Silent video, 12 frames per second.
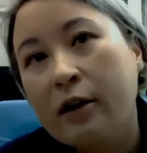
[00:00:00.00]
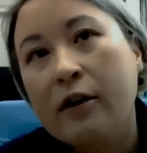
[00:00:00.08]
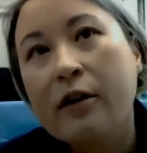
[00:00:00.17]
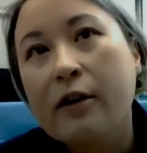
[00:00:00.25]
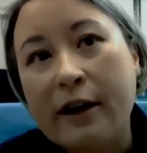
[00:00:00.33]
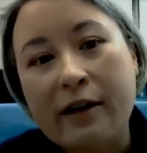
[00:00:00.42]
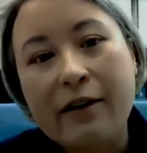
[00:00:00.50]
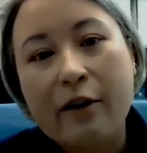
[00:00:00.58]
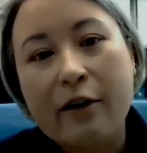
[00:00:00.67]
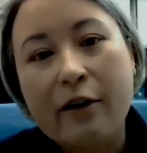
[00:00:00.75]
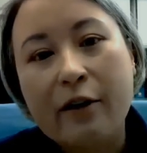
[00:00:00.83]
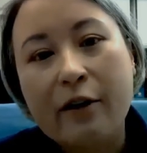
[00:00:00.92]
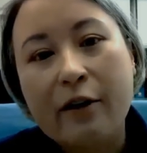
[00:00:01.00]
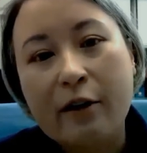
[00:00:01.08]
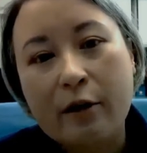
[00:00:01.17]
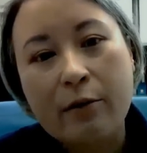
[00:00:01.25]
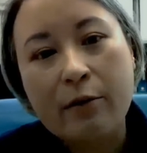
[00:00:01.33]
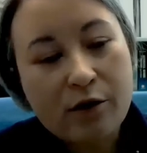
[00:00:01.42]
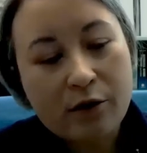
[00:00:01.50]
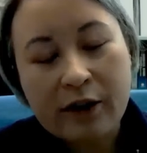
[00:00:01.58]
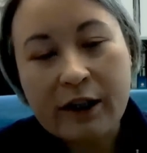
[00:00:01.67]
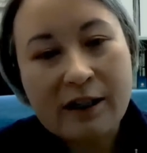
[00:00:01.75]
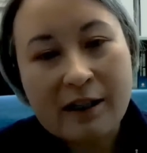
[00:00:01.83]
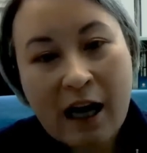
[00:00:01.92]
like, actually
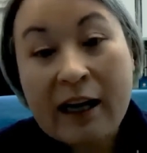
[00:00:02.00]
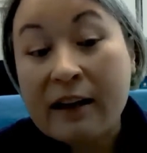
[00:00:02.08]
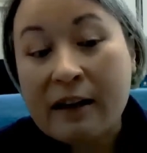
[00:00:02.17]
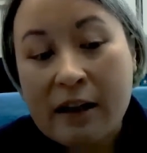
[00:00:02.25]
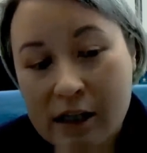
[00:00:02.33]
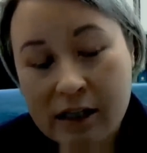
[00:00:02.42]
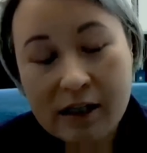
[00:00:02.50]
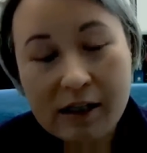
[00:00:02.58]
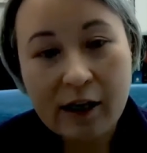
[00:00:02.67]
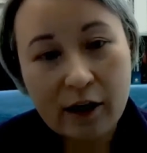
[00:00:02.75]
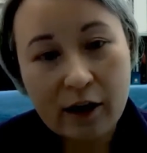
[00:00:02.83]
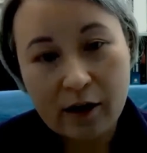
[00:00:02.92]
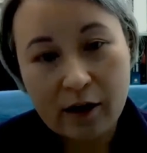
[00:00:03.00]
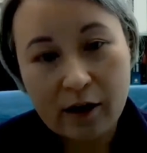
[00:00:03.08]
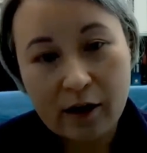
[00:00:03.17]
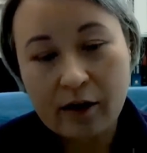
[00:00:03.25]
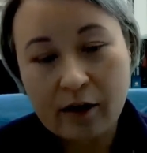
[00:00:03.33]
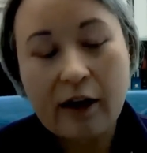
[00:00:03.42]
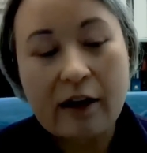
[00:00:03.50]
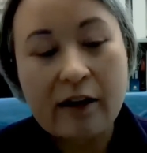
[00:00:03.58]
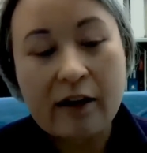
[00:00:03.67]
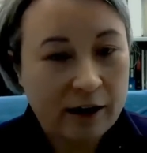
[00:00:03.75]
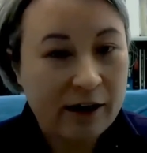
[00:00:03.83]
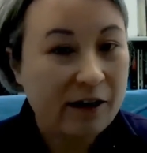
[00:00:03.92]
design this thing,
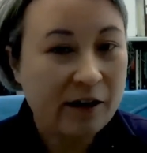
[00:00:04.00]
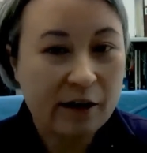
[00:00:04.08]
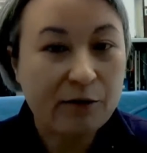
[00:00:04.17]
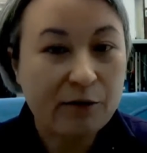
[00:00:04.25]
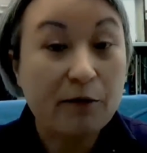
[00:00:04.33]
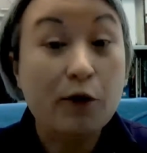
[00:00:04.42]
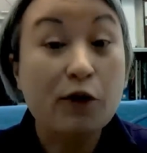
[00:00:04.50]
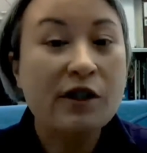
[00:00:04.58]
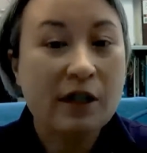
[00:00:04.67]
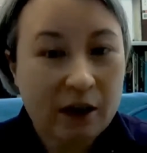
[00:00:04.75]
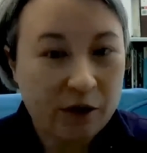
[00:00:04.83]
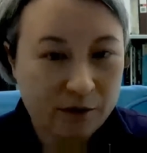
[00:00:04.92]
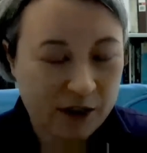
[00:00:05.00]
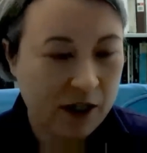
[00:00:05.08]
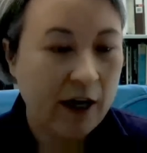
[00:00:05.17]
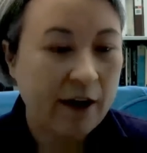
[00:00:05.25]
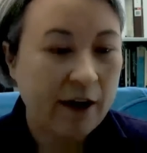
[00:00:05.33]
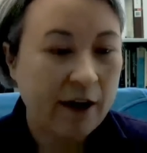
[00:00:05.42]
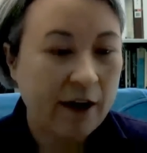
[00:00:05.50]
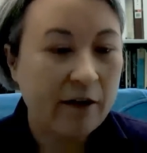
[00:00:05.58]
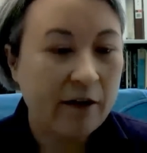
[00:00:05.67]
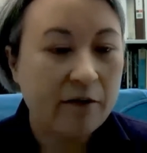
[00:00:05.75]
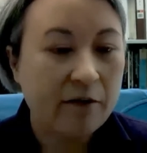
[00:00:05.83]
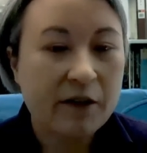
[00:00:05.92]
at least at the first stage of design of this
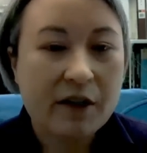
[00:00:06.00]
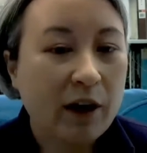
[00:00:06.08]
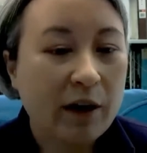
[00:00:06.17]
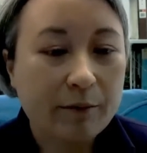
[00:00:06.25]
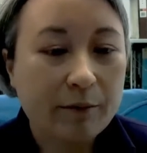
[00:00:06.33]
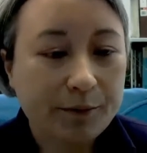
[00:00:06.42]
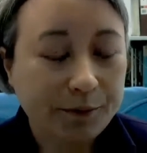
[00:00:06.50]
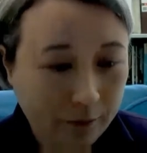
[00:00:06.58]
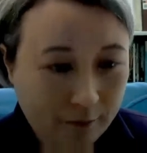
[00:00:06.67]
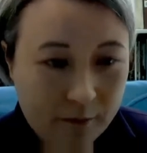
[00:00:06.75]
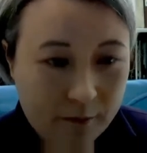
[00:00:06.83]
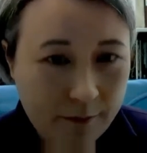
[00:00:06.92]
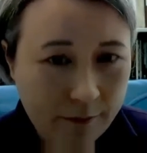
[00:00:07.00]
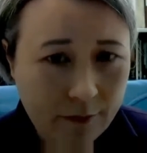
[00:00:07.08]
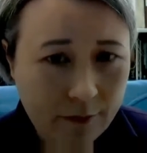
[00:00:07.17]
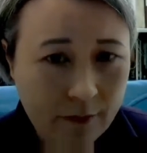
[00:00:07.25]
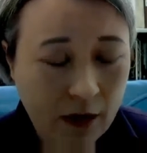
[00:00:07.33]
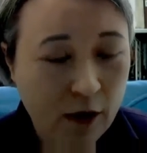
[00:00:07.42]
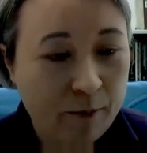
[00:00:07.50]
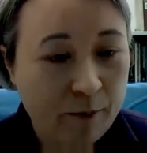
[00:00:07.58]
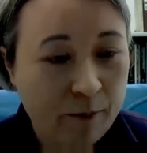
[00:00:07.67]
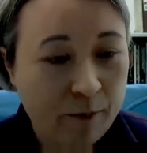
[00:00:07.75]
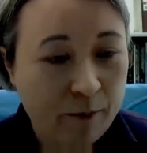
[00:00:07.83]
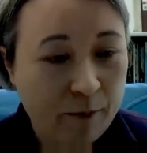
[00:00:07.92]
thing, anyway. So is